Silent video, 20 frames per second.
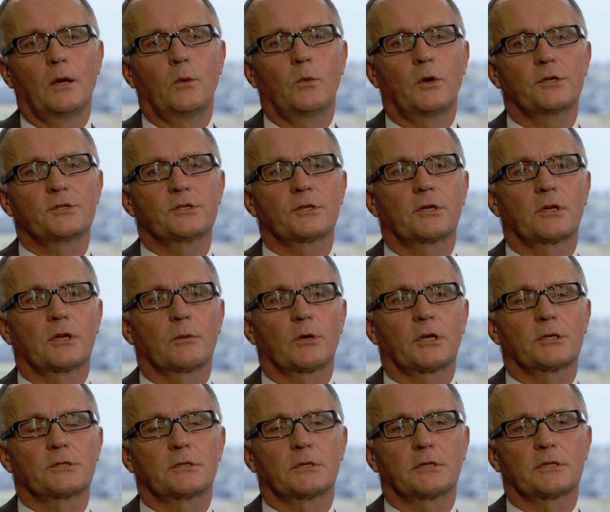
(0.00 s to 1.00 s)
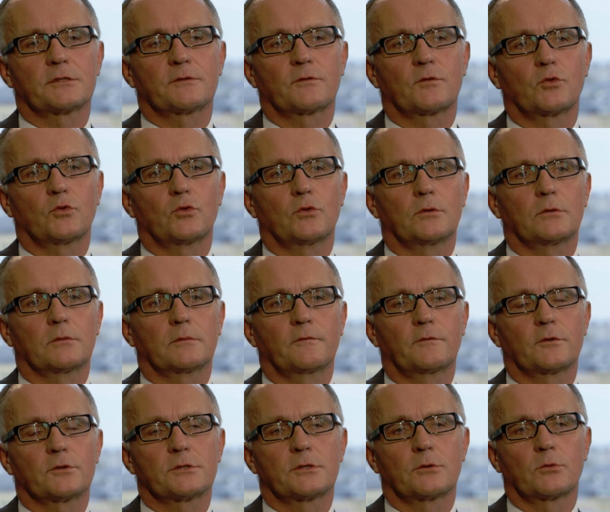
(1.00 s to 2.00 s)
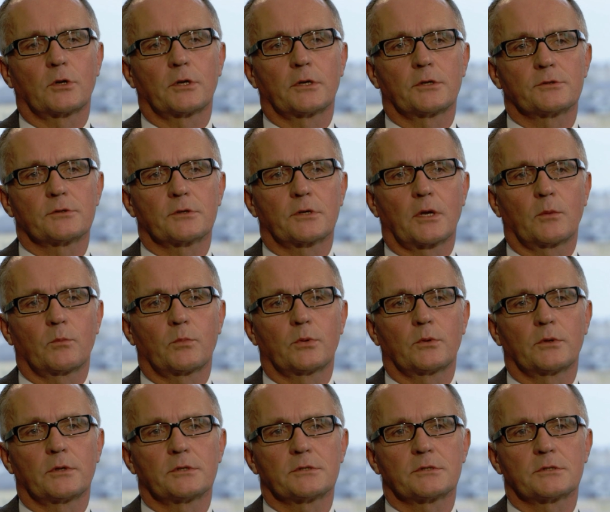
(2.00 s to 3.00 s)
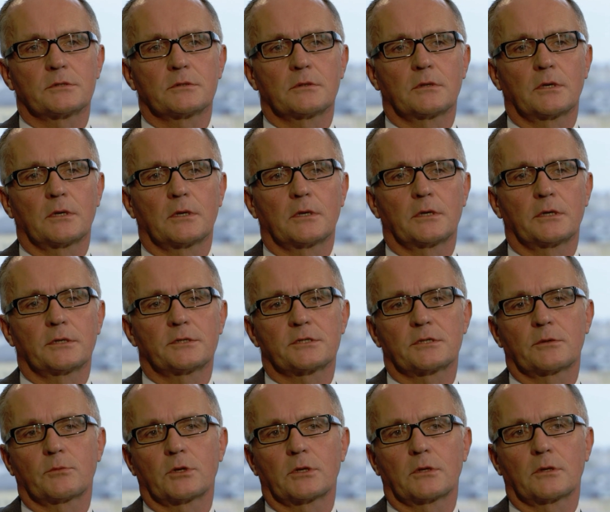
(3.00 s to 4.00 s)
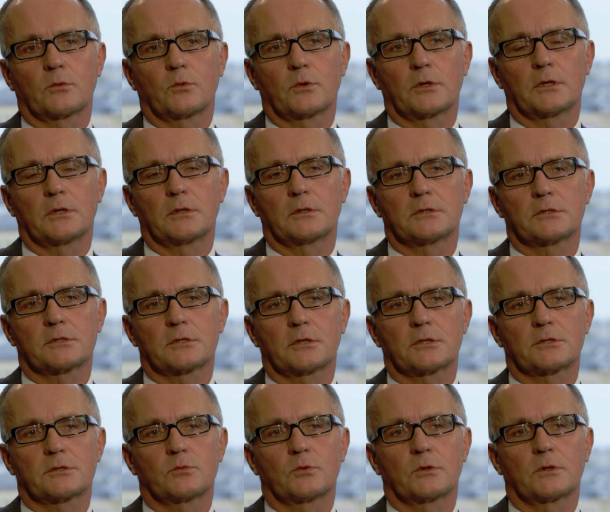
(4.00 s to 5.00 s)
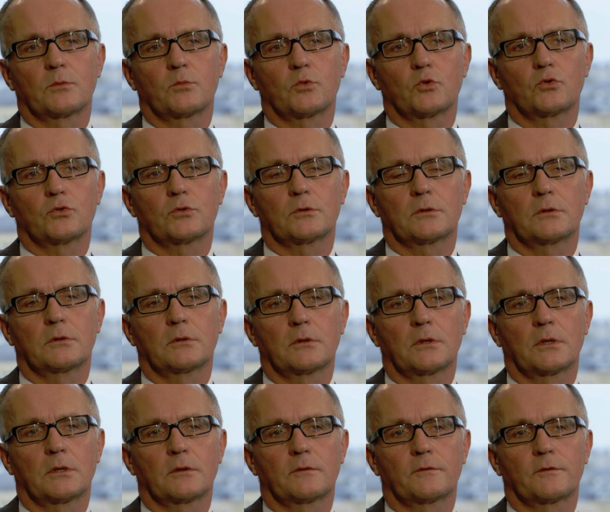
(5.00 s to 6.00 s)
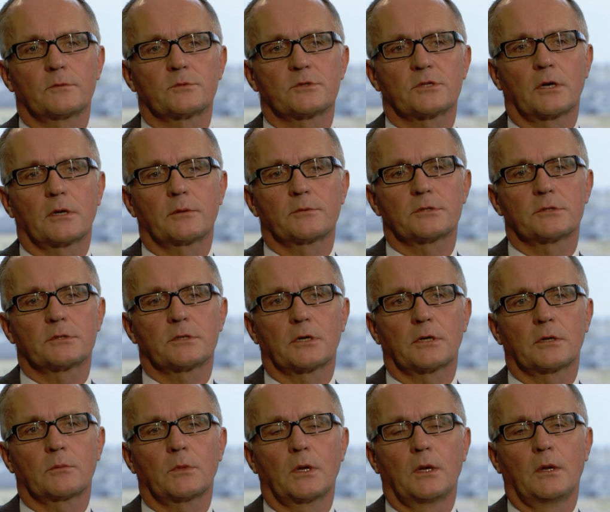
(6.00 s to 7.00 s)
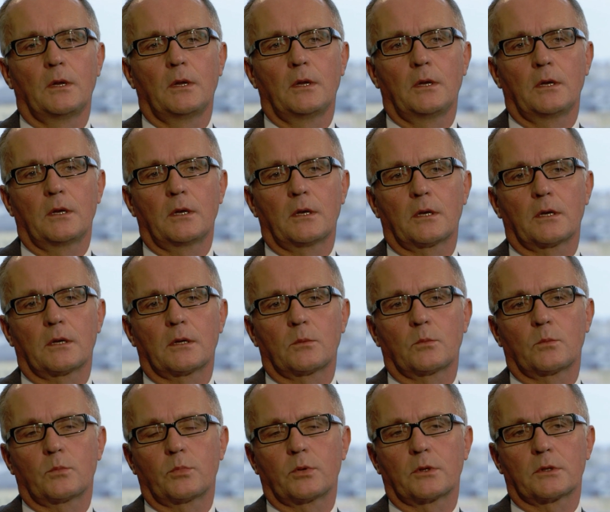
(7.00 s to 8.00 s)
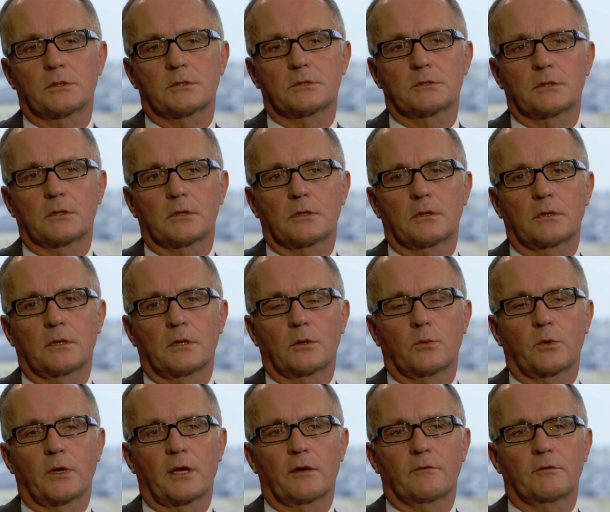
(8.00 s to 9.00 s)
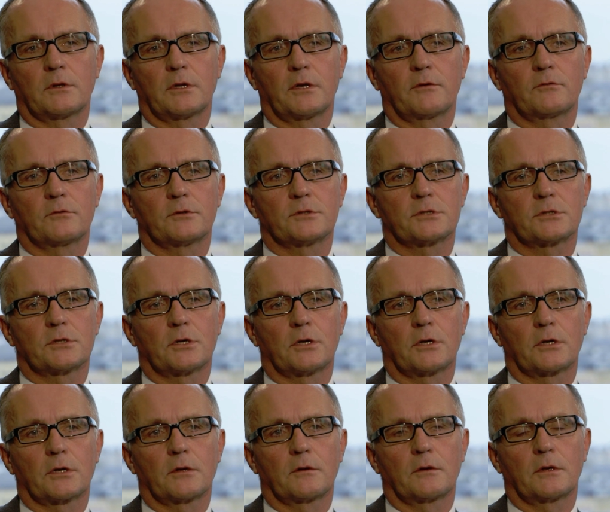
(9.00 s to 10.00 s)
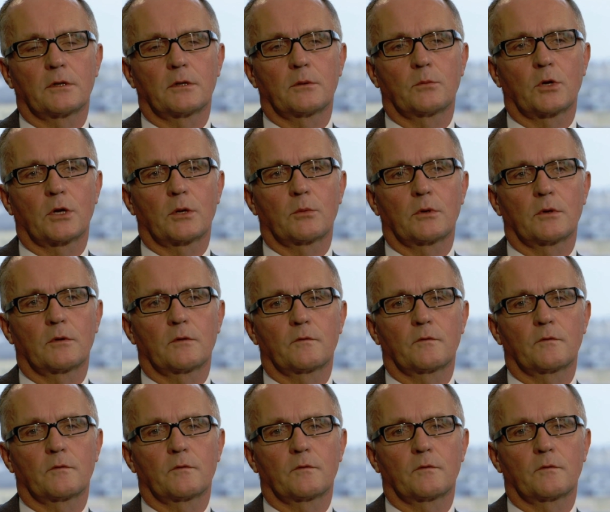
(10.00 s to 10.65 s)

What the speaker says: Well, as you can imagine, as for all FTSE 100 companies, it's something that we discuss with the board from time to time. But you know, we have a leverage target at the moment